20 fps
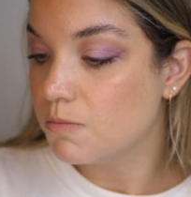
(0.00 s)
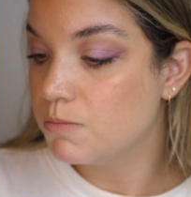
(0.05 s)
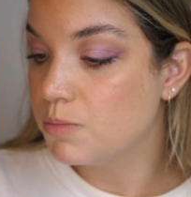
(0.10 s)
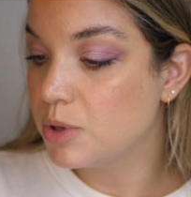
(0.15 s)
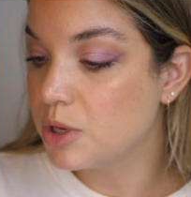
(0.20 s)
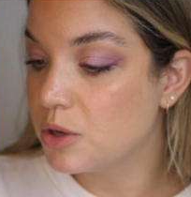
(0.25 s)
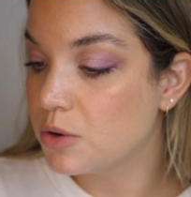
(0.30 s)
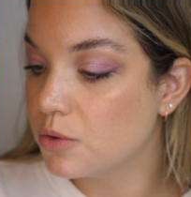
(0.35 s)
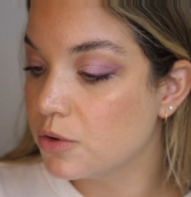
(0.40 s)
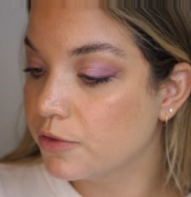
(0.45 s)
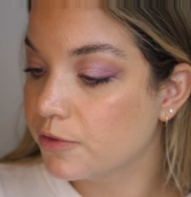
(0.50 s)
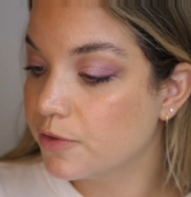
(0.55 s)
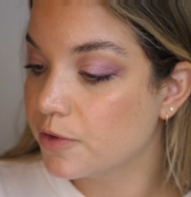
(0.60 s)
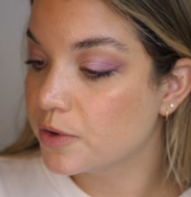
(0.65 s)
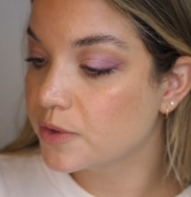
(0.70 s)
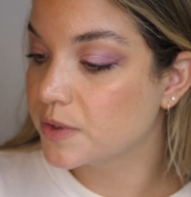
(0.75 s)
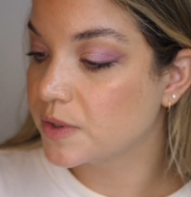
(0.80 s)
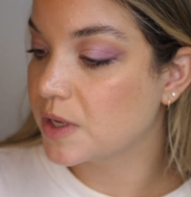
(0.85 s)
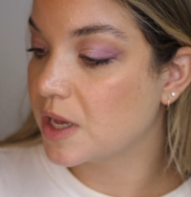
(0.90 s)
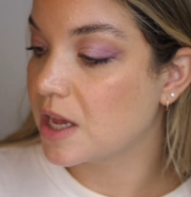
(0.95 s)

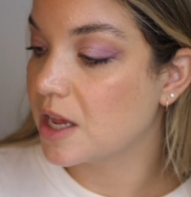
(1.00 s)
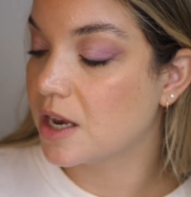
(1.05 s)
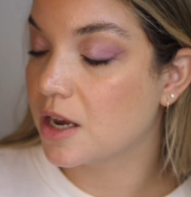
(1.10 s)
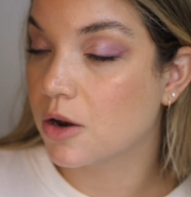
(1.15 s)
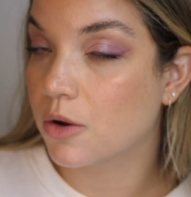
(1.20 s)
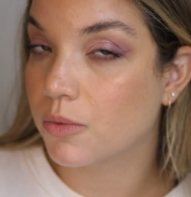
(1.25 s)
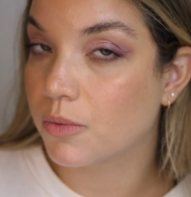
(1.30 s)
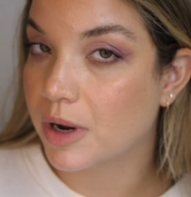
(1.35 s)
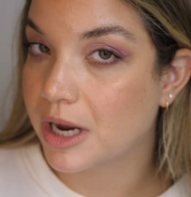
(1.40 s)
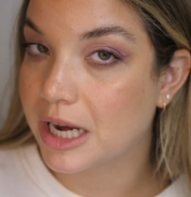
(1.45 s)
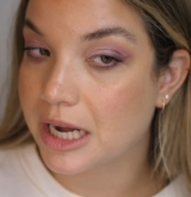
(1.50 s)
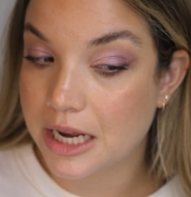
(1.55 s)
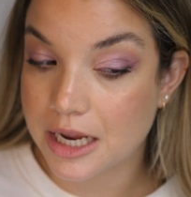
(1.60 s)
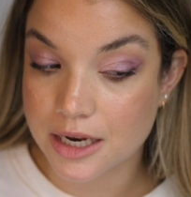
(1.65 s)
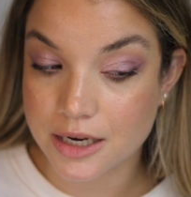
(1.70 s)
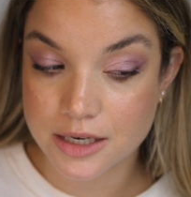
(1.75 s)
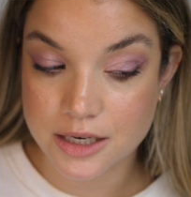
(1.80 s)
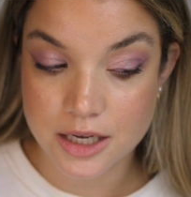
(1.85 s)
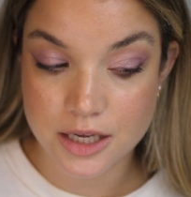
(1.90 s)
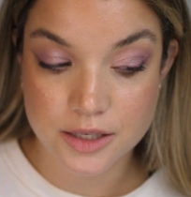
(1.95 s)
beautiful skin
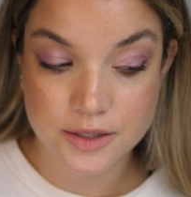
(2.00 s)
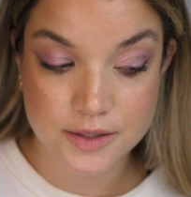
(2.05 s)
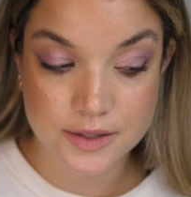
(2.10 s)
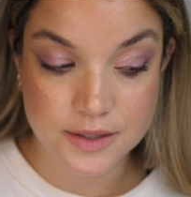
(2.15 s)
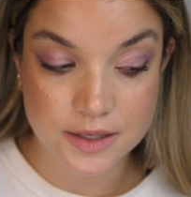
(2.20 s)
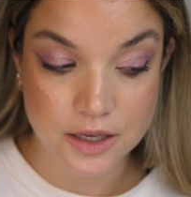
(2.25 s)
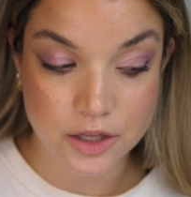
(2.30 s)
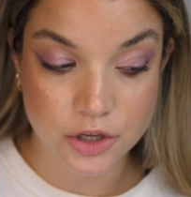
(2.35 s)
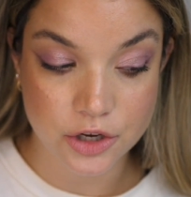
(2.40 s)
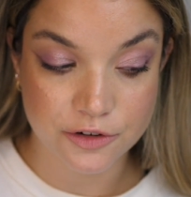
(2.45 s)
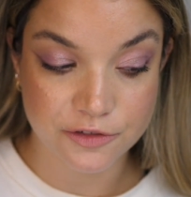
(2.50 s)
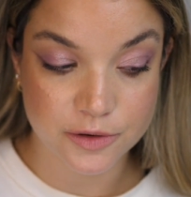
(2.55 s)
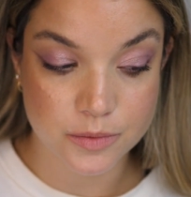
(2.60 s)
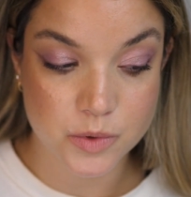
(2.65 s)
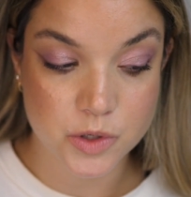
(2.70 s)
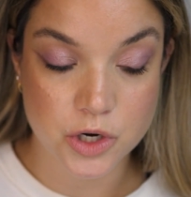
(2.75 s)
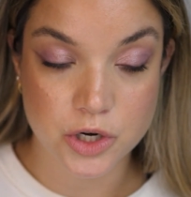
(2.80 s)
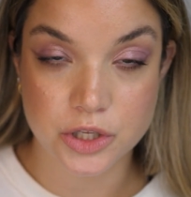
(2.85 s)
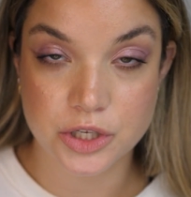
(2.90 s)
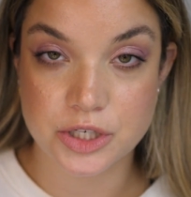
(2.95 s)
radiant concealer from
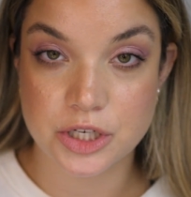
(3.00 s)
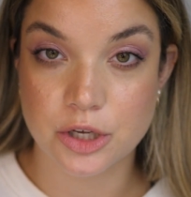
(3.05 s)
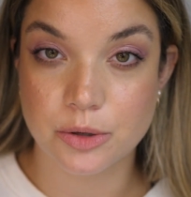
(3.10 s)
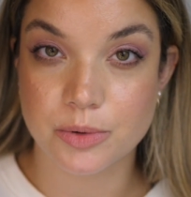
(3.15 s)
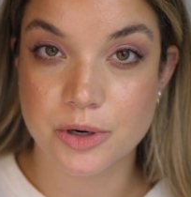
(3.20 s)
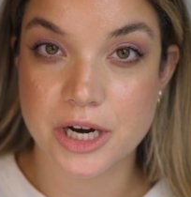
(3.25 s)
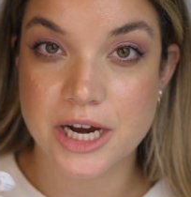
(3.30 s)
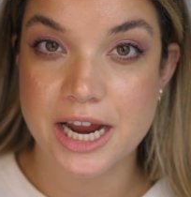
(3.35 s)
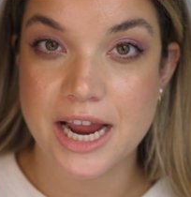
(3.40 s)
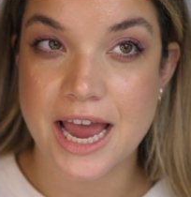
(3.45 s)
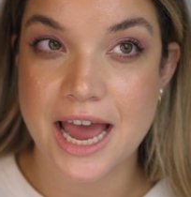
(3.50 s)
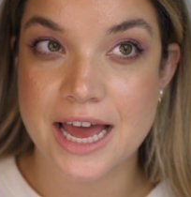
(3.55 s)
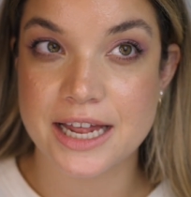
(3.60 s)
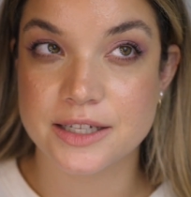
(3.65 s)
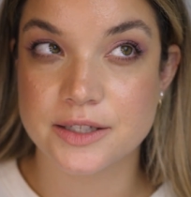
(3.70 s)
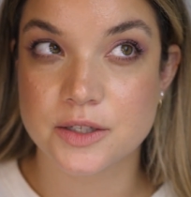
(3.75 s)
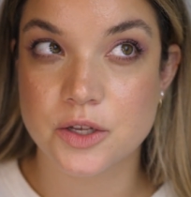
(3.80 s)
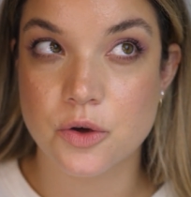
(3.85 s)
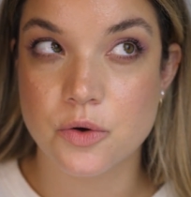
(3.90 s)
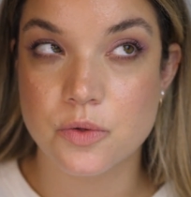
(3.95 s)
Charlotte Tilbury
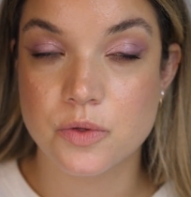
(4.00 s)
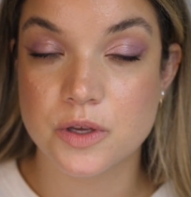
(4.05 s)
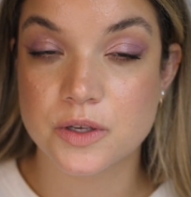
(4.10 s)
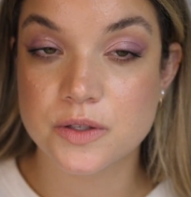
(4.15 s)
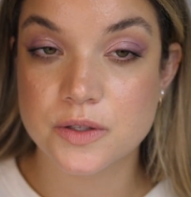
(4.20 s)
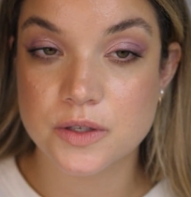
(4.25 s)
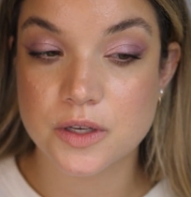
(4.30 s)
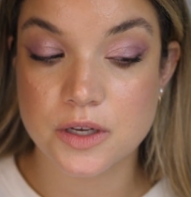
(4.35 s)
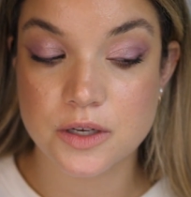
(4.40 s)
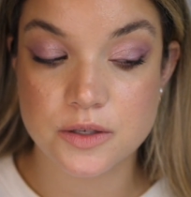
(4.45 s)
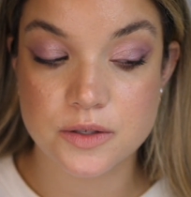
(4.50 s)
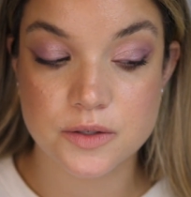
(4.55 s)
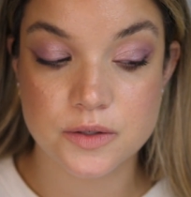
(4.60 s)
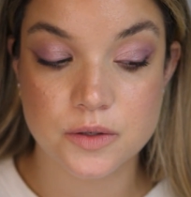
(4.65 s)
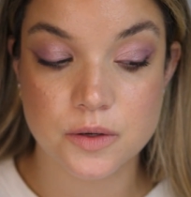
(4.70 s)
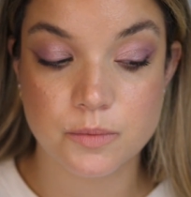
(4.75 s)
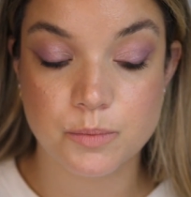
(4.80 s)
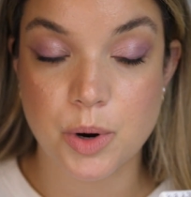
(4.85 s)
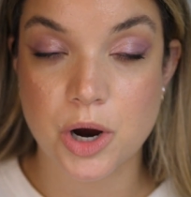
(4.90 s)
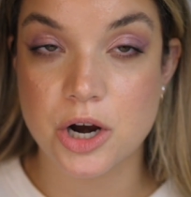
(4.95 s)
and so this
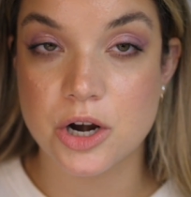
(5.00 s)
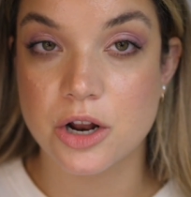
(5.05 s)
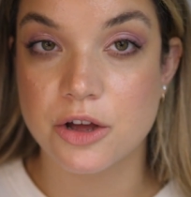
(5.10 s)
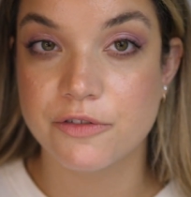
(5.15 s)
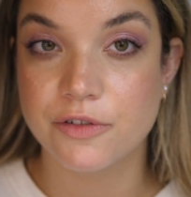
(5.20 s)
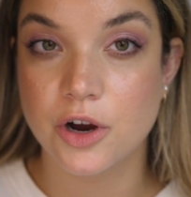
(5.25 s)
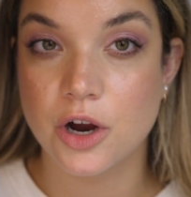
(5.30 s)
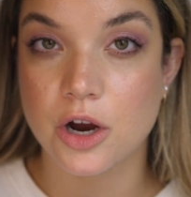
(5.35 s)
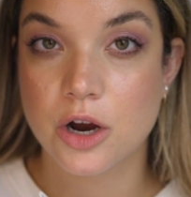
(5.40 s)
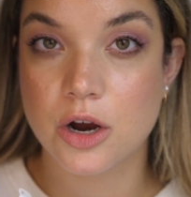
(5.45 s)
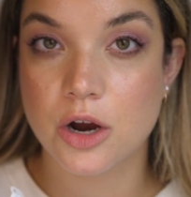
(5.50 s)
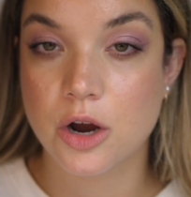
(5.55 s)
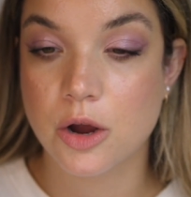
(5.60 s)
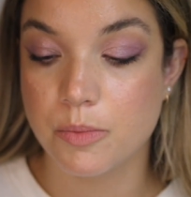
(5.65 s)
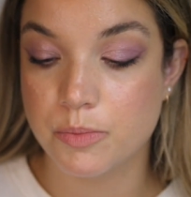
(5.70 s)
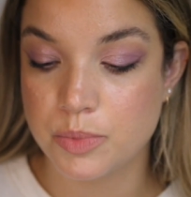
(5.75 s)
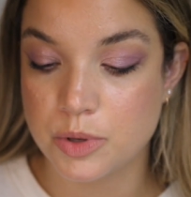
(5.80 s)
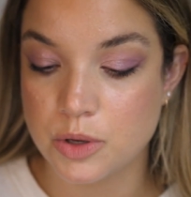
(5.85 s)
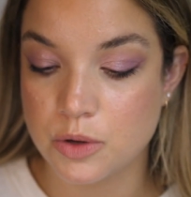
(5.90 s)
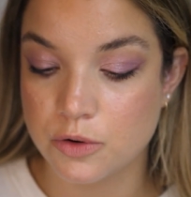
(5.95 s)
is part of
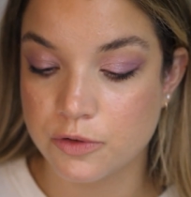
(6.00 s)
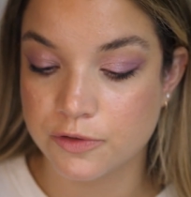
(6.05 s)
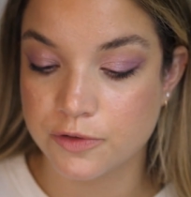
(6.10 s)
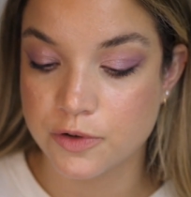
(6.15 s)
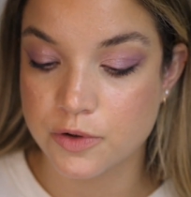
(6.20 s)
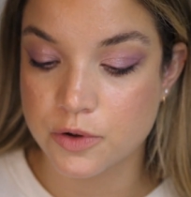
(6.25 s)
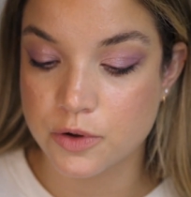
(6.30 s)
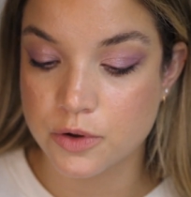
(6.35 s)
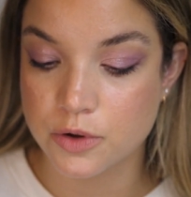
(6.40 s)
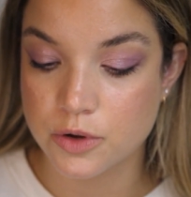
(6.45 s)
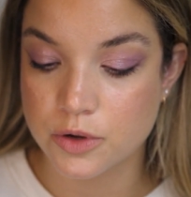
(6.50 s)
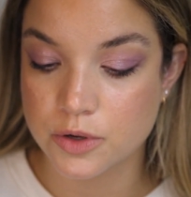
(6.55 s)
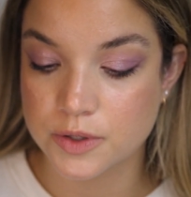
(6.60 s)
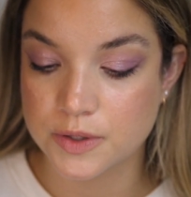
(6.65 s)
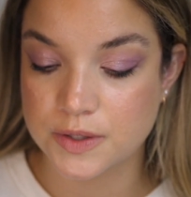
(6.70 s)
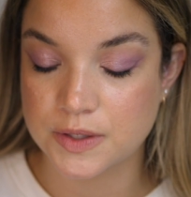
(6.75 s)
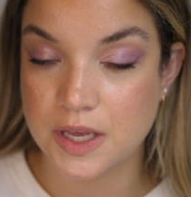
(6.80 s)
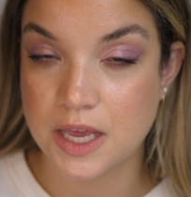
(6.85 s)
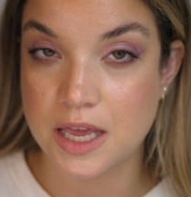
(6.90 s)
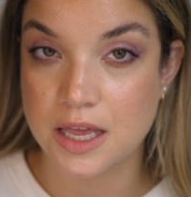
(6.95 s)
her beautiful
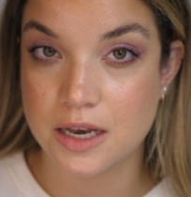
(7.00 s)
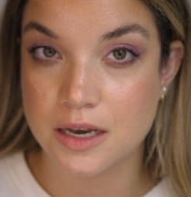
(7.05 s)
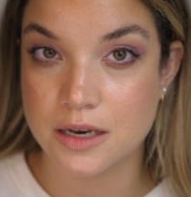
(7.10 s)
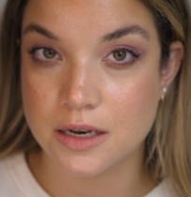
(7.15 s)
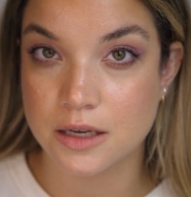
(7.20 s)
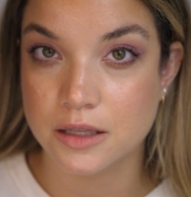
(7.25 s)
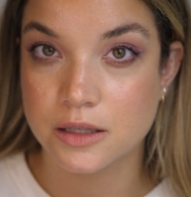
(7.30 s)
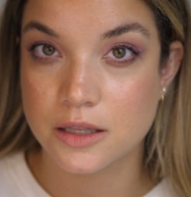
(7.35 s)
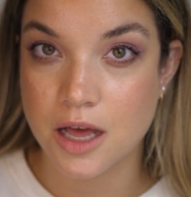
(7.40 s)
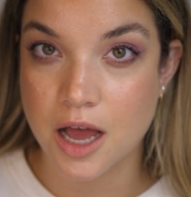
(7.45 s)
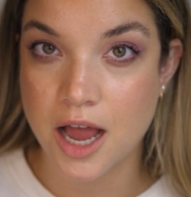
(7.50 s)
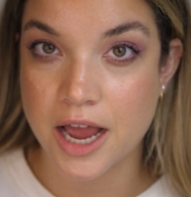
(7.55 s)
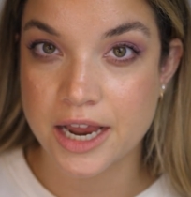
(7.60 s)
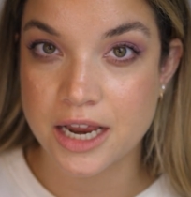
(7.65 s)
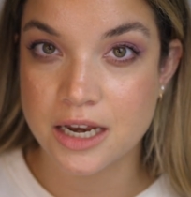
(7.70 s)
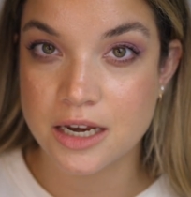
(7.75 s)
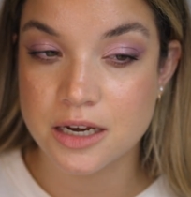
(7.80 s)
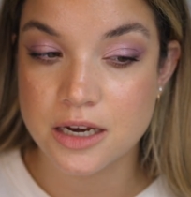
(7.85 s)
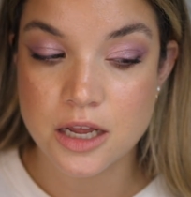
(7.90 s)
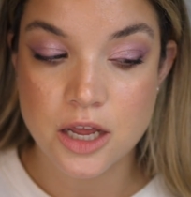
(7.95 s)
skin
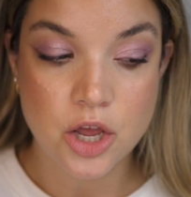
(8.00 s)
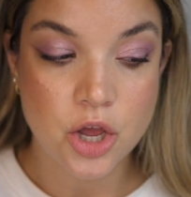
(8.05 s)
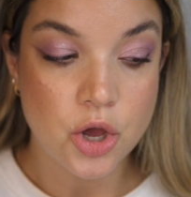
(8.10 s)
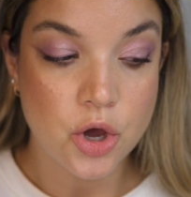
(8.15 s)
line